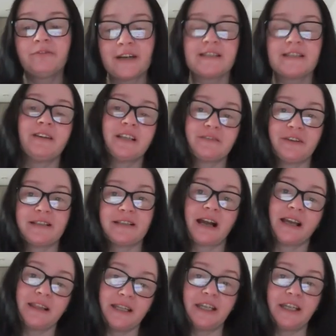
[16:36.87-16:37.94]
First things first, I
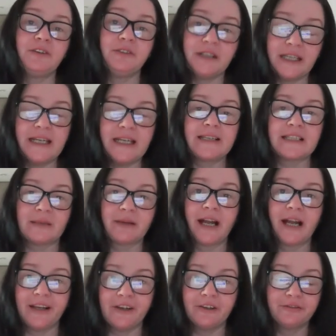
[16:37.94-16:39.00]
think you need some
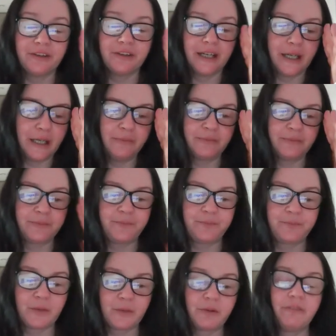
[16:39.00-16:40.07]
kind of
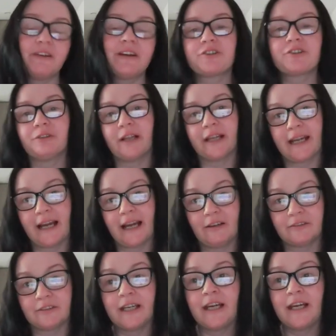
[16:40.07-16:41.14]
professional
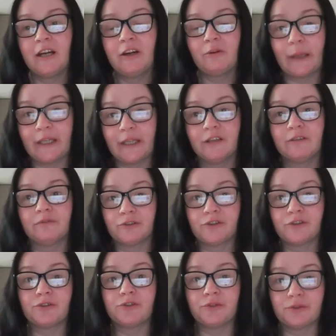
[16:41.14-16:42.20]
account when you want
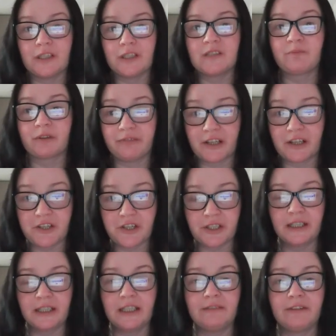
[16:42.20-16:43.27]
to do this
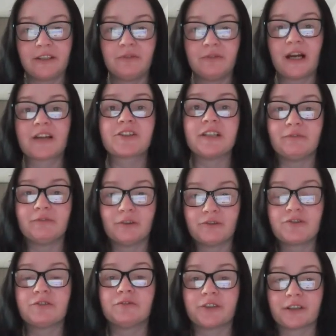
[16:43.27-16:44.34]
professionally, when you actually want
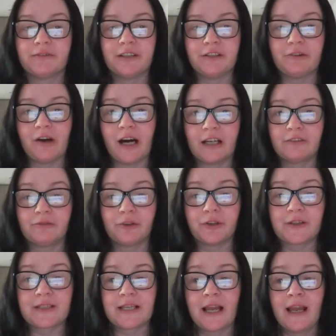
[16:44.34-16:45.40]
to work with your artworks.